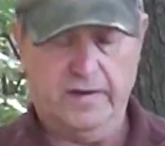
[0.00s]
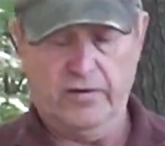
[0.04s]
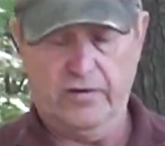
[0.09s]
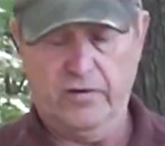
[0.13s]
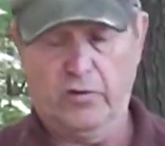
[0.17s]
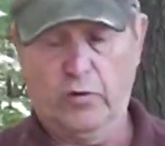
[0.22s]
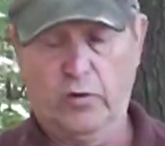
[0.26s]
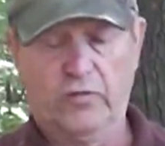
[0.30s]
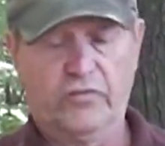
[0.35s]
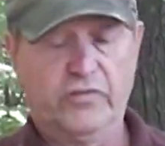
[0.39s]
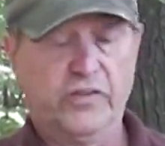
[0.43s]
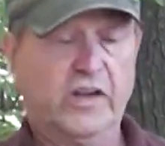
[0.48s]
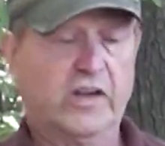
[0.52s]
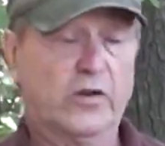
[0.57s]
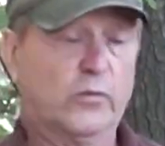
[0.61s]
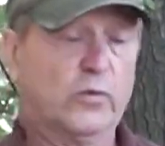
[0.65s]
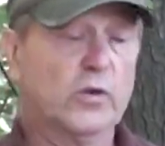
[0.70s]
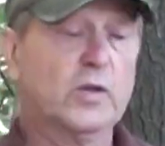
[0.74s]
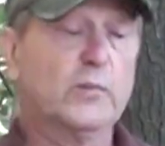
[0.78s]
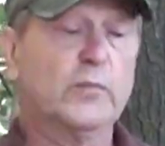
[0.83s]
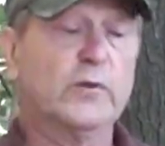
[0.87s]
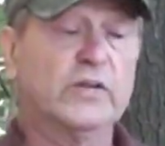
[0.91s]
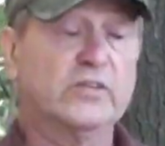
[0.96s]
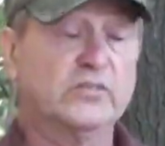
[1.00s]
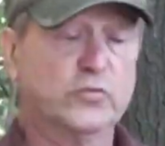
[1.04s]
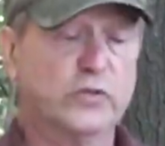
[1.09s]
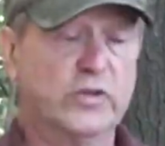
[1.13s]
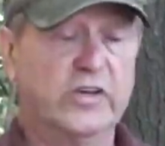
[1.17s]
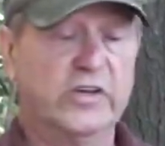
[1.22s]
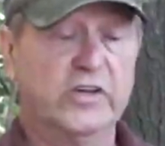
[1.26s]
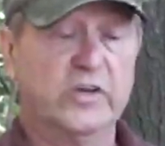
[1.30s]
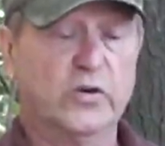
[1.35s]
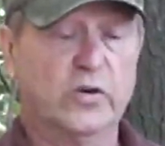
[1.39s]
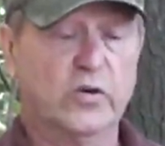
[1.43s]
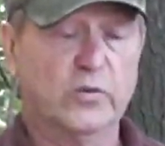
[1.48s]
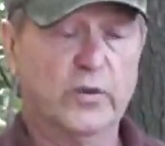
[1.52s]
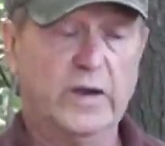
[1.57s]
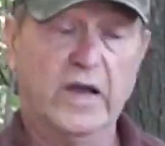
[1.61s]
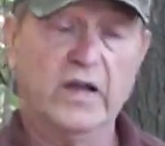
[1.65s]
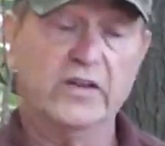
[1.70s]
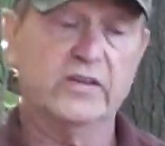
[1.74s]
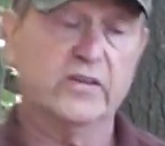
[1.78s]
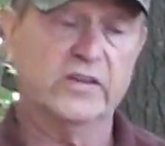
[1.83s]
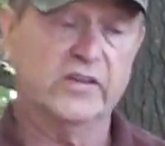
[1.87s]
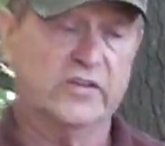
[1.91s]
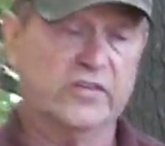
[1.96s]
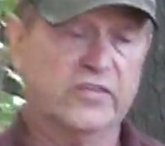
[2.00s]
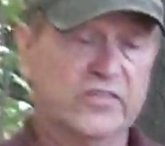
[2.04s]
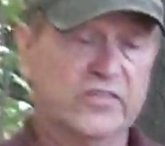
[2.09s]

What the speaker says: or if you got a really big tree to go around and then you